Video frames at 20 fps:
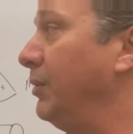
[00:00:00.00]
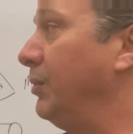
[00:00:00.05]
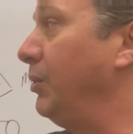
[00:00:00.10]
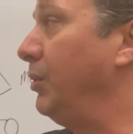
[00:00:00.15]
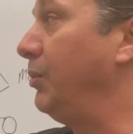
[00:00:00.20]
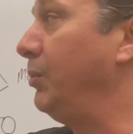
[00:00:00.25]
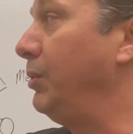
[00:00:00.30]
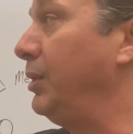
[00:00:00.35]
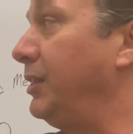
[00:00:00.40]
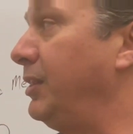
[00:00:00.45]

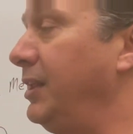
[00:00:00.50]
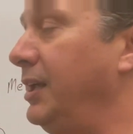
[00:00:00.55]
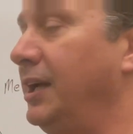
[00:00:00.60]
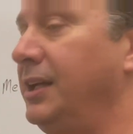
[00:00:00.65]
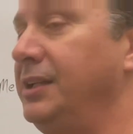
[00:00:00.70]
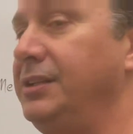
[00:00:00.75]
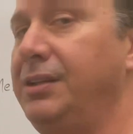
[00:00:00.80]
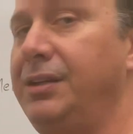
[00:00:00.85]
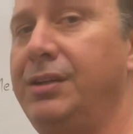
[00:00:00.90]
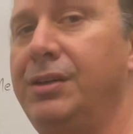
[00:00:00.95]
with the
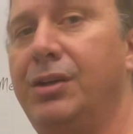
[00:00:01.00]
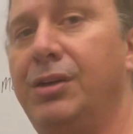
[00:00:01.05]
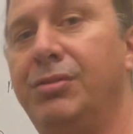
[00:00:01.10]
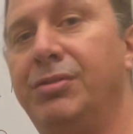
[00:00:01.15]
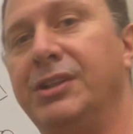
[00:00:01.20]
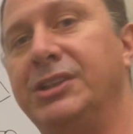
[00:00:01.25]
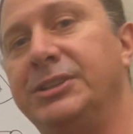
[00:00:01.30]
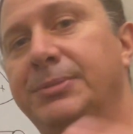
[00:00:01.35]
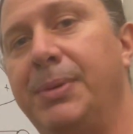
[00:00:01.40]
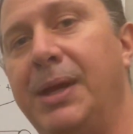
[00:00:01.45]
idea
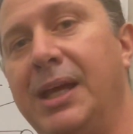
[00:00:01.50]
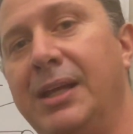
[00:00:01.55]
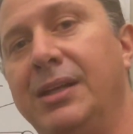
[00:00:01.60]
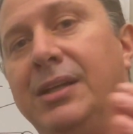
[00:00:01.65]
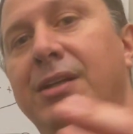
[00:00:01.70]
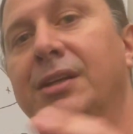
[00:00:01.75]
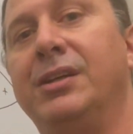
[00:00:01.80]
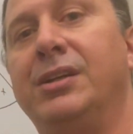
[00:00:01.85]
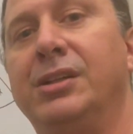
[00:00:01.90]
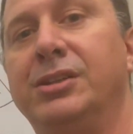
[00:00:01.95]
of
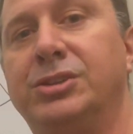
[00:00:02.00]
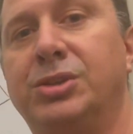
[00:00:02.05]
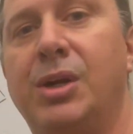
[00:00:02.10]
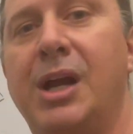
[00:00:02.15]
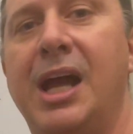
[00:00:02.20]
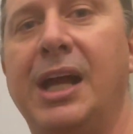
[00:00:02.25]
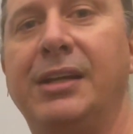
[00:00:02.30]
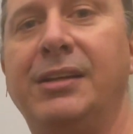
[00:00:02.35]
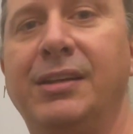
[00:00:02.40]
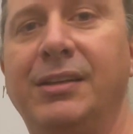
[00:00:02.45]
expanding and
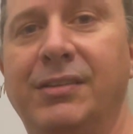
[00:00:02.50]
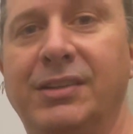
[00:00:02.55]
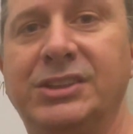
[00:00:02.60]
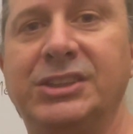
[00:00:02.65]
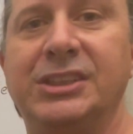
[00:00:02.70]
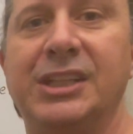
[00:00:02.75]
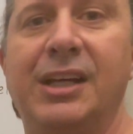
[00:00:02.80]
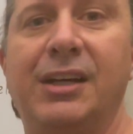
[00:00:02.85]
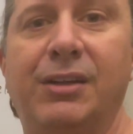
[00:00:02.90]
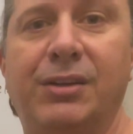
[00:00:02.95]
contracting the
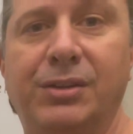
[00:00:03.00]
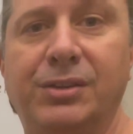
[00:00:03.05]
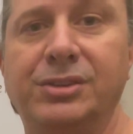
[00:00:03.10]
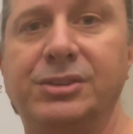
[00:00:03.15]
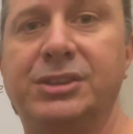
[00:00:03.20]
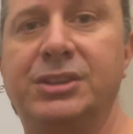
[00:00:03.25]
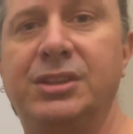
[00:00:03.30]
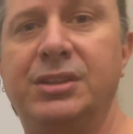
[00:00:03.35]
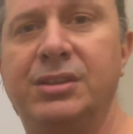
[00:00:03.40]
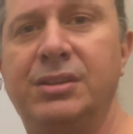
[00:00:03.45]

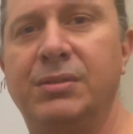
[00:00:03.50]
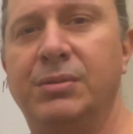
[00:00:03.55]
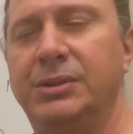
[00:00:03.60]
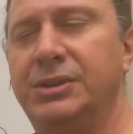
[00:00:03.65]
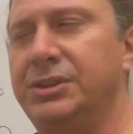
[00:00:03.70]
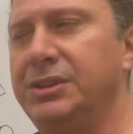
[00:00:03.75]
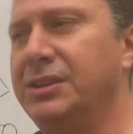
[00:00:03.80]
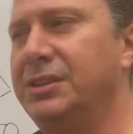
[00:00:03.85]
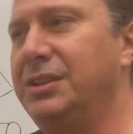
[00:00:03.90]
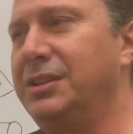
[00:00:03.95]
cells,
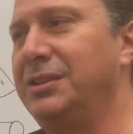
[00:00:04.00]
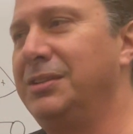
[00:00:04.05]
which